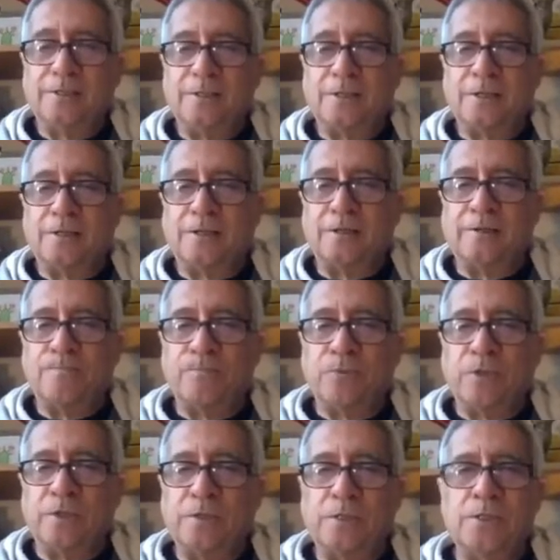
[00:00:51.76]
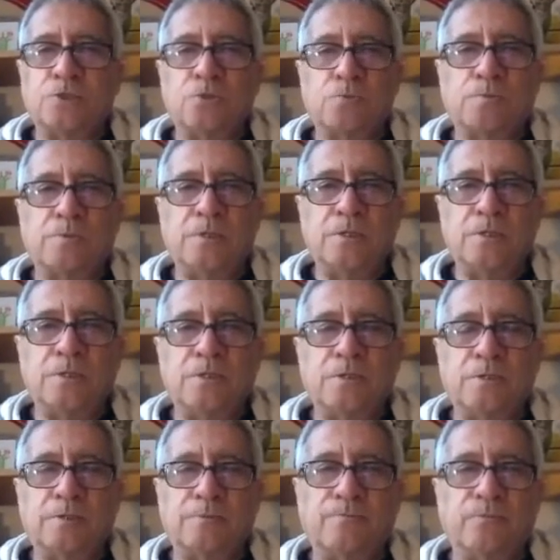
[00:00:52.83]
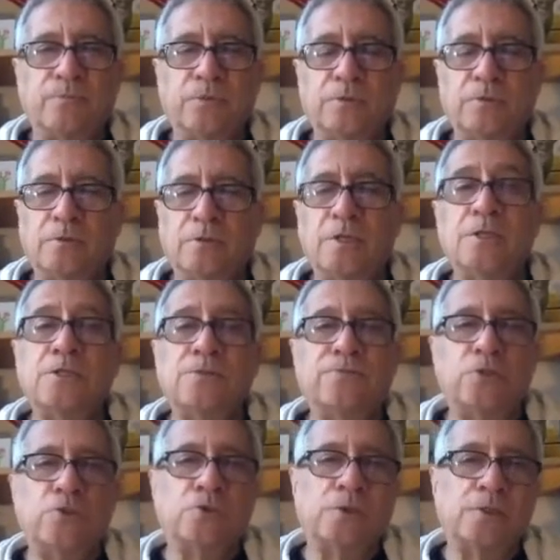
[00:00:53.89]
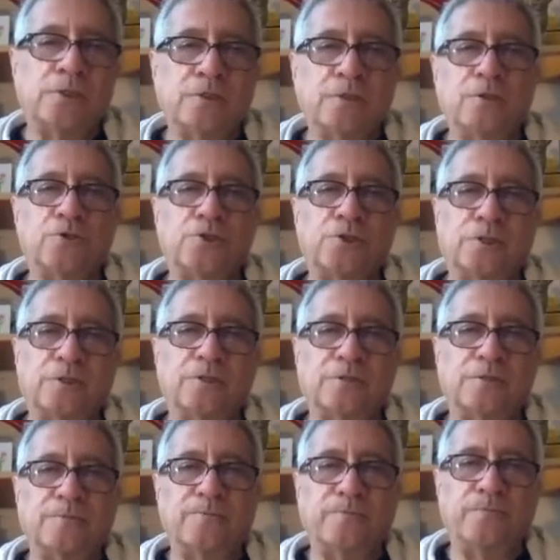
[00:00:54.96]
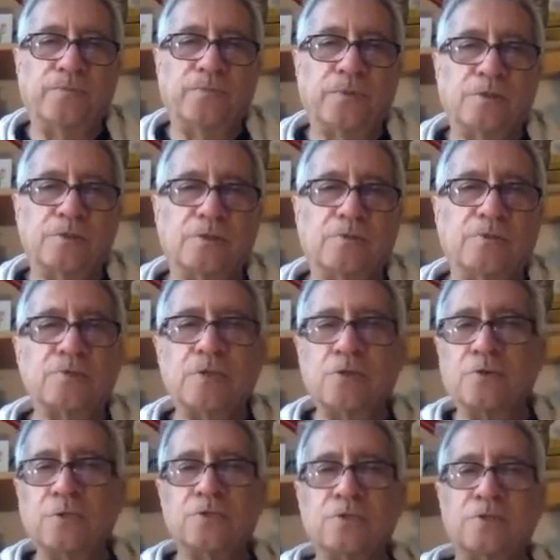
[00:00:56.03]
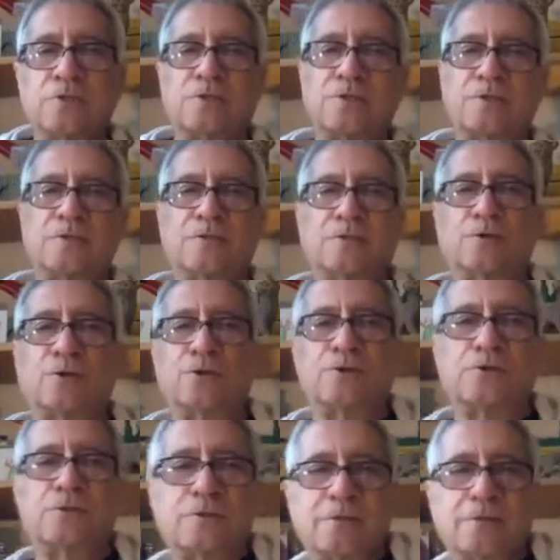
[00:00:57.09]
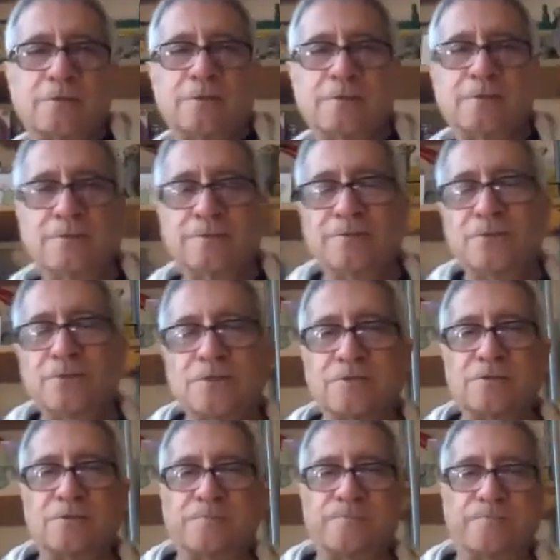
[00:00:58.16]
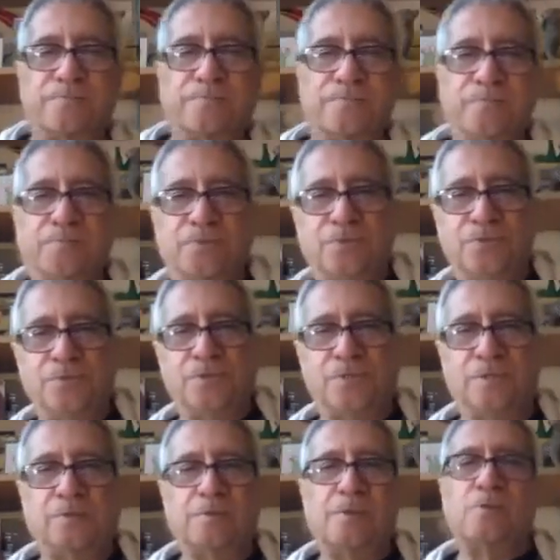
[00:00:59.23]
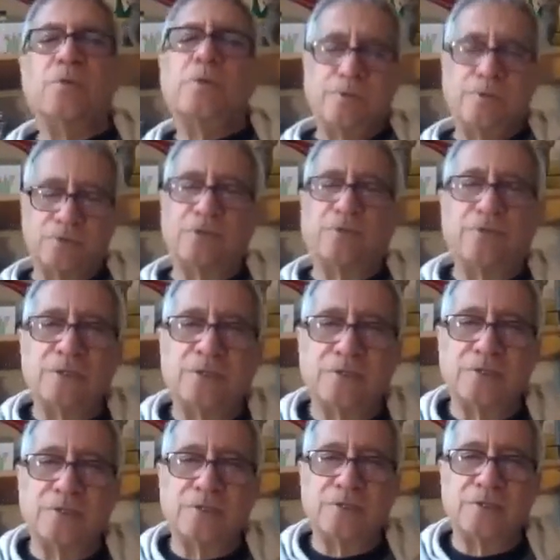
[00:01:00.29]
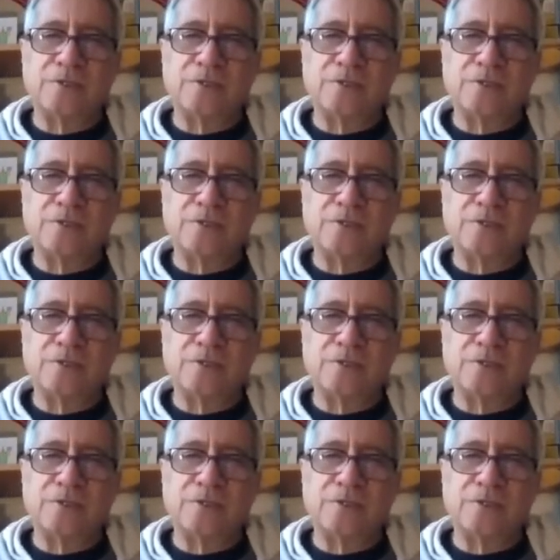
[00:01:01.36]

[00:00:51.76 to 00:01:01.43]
Um, and these would be individually negotiated. So there was no consistency across the system. Yeah, there, there was obviously some